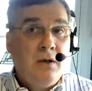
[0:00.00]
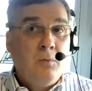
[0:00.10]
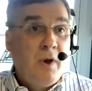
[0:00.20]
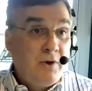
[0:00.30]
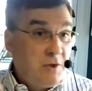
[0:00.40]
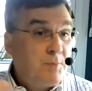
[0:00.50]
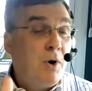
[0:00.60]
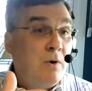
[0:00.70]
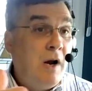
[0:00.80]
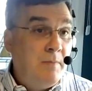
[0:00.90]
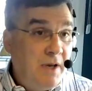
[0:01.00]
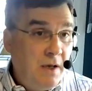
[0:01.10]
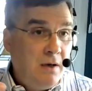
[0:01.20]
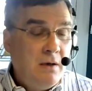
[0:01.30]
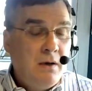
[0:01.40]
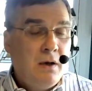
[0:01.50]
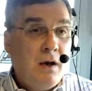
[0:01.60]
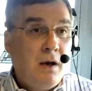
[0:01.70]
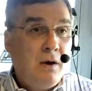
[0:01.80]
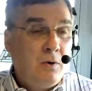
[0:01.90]
whether it's programmed in
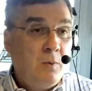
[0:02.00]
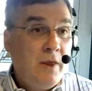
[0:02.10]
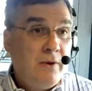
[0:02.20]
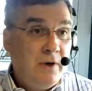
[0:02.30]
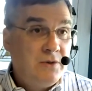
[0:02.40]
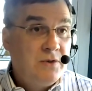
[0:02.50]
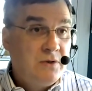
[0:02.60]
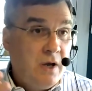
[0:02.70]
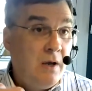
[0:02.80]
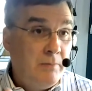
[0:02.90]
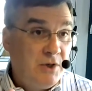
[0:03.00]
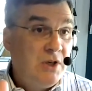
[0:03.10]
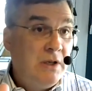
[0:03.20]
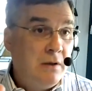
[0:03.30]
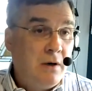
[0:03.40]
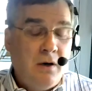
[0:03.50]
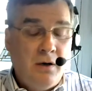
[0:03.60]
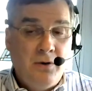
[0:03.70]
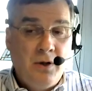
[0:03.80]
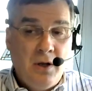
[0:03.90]
or whether it's machine
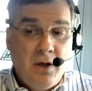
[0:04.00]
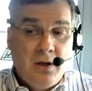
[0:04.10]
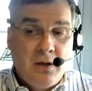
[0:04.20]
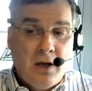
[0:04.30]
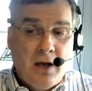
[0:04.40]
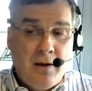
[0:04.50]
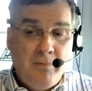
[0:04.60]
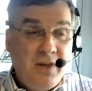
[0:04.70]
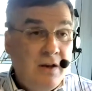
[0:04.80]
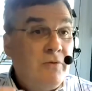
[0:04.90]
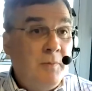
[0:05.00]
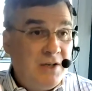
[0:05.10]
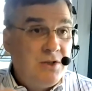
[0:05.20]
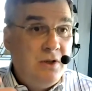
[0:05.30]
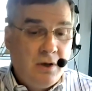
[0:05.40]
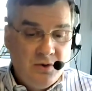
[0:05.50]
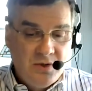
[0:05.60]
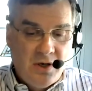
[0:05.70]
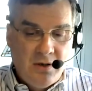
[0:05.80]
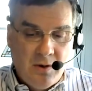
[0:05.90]
learned. The information that
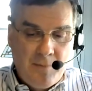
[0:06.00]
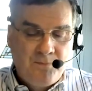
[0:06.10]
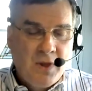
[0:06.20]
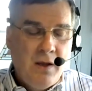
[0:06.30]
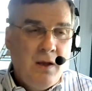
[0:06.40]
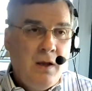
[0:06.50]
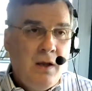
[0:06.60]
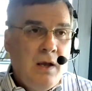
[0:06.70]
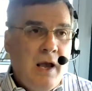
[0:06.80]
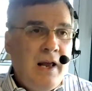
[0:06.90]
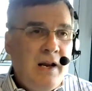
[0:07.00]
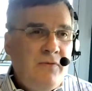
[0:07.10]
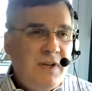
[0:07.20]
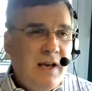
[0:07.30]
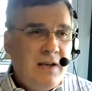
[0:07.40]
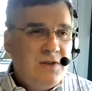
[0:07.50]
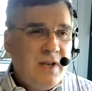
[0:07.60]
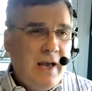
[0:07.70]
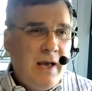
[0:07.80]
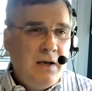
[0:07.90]
goes into it. And FDA
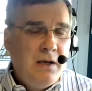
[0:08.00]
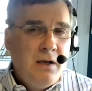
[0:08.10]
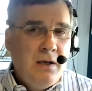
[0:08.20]
said